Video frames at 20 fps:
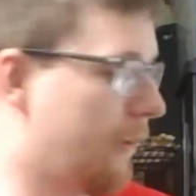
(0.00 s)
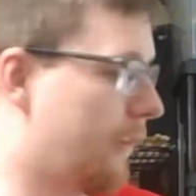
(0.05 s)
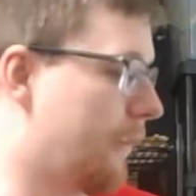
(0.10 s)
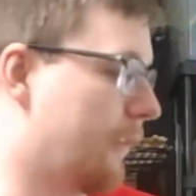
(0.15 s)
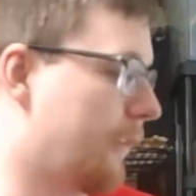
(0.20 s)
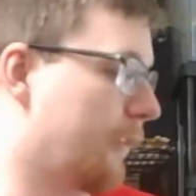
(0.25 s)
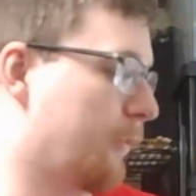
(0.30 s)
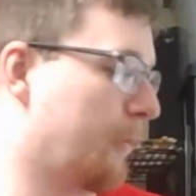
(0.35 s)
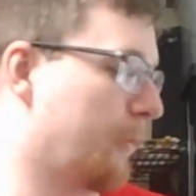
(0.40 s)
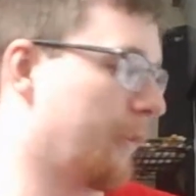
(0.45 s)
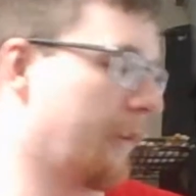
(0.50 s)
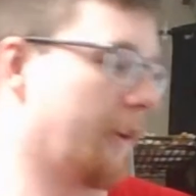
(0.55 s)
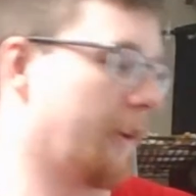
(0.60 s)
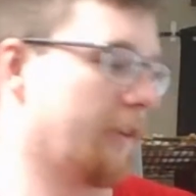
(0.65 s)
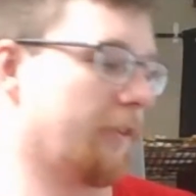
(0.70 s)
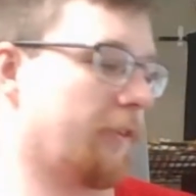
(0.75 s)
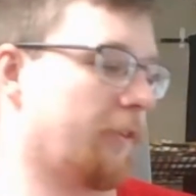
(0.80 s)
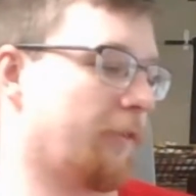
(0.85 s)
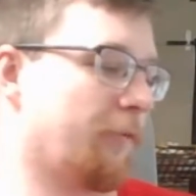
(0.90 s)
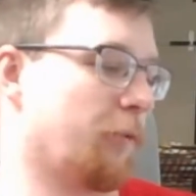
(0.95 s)
This one
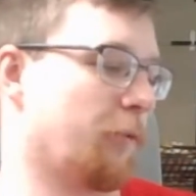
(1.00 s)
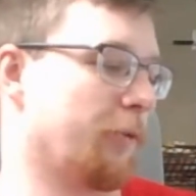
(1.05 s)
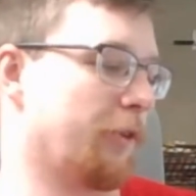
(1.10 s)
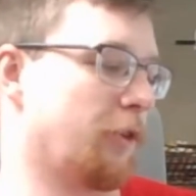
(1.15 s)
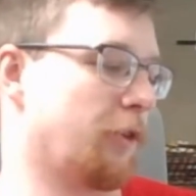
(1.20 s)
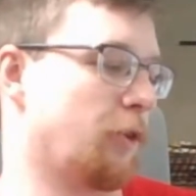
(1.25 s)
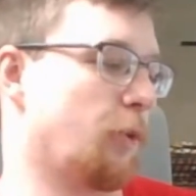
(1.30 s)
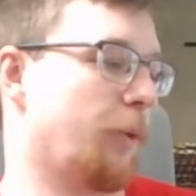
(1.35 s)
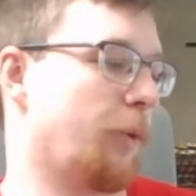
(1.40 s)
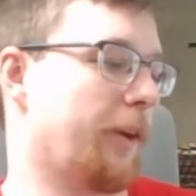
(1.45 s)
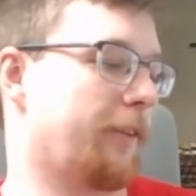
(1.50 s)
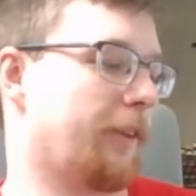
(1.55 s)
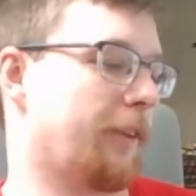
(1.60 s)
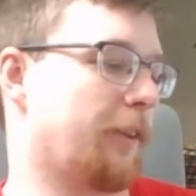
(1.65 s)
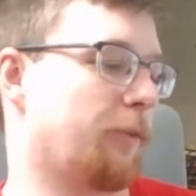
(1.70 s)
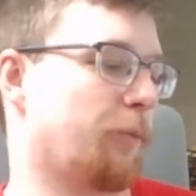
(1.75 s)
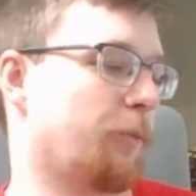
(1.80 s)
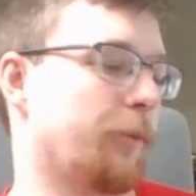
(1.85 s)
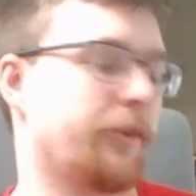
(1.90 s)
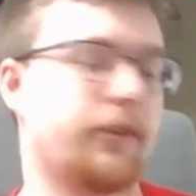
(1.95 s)
is for the
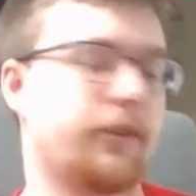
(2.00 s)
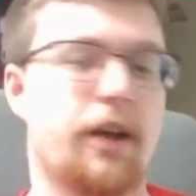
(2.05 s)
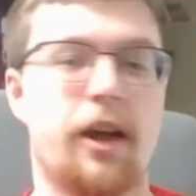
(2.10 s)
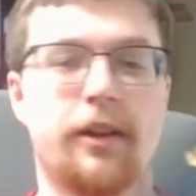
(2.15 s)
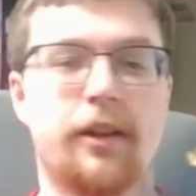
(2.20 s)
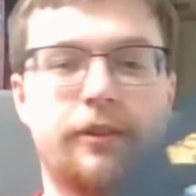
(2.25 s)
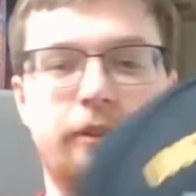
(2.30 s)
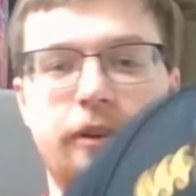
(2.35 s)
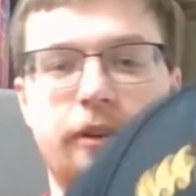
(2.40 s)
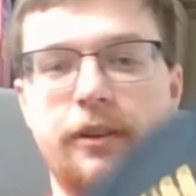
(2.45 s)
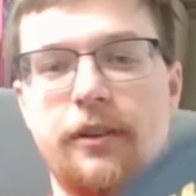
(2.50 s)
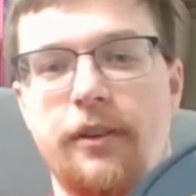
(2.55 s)
USS Wisconsin,